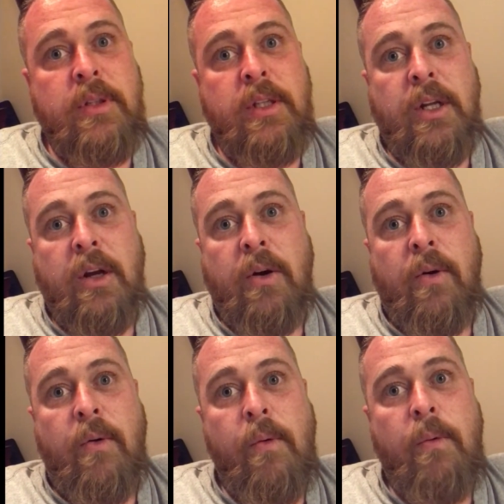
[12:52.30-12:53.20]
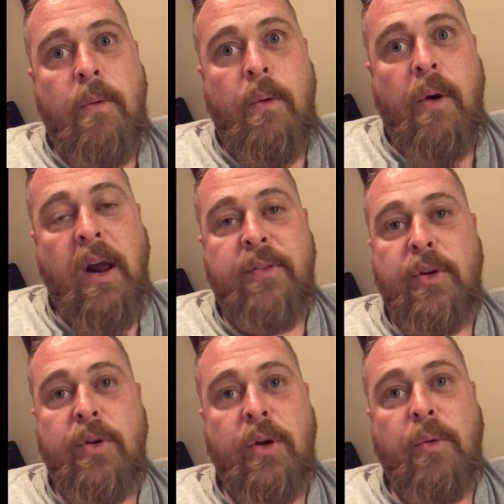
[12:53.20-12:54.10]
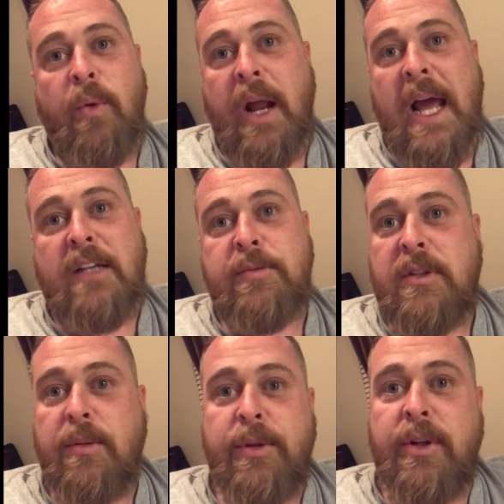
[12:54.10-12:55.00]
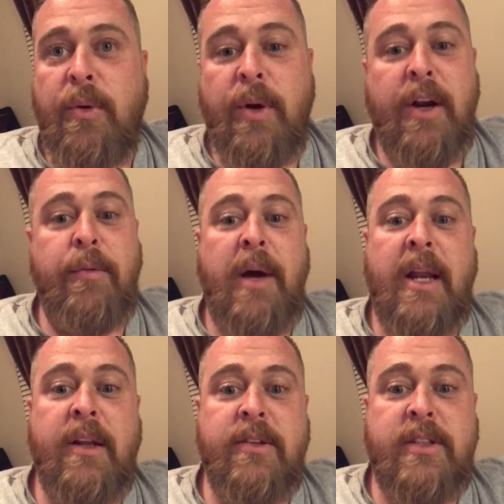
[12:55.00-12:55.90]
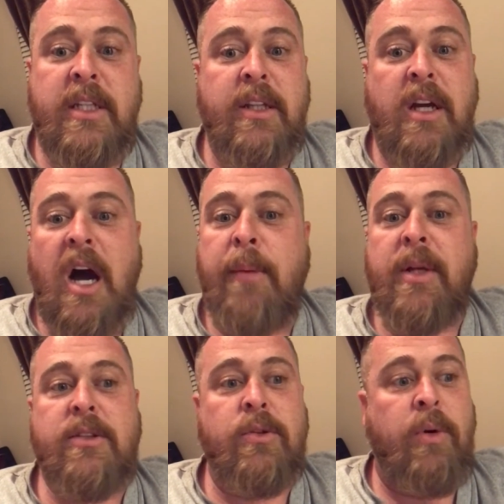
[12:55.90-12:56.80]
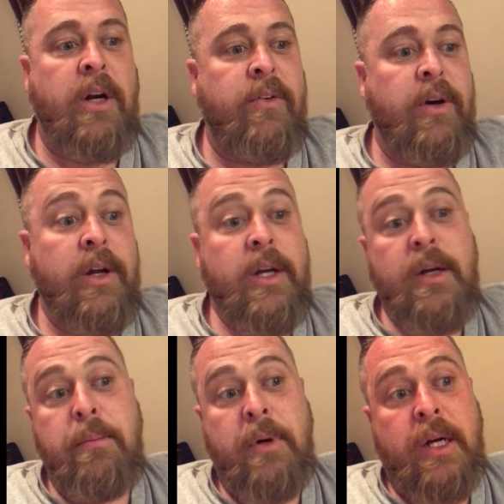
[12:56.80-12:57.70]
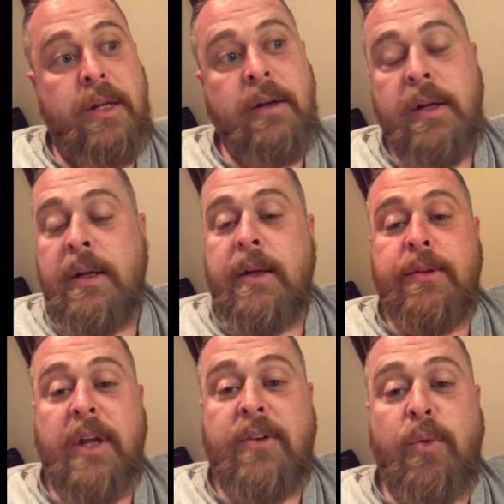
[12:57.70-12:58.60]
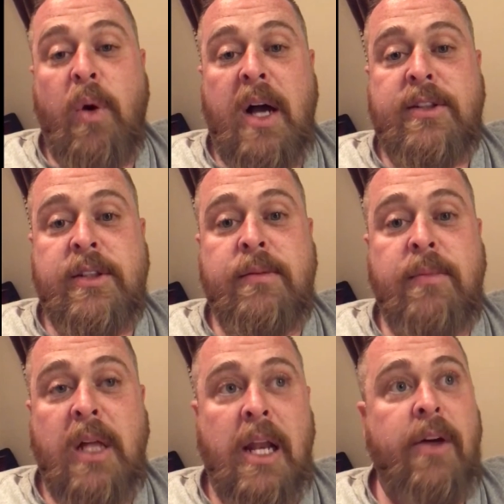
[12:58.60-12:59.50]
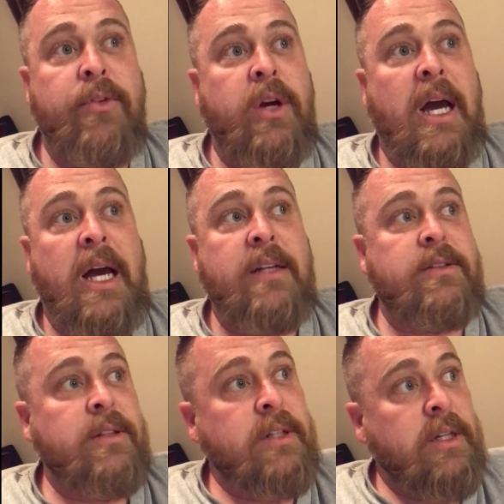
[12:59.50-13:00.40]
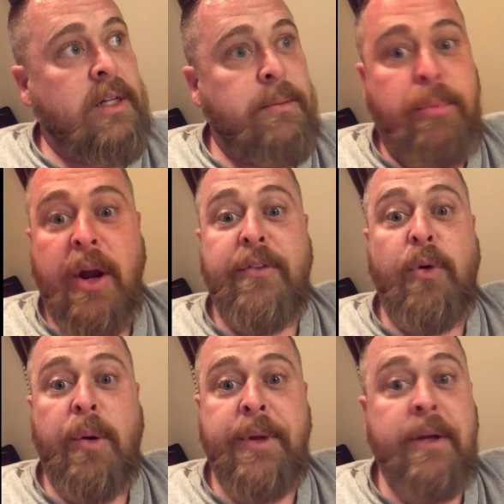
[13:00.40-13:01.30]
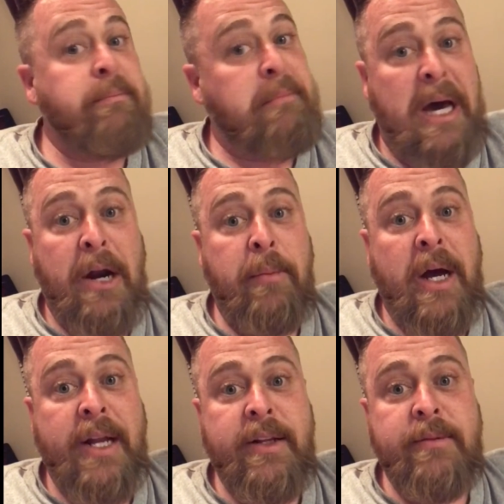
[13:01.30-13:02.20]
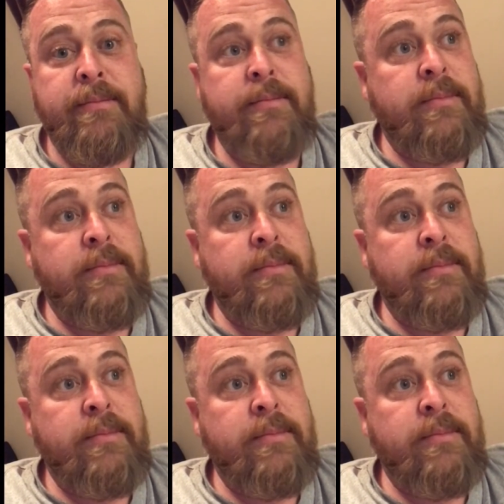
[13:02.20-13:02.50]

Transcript: You know, if you don't want to ask me something you don't want everybody to see in the comments or whatever. But thanks for watching. I love you guys. Pray for me. I don't mind it.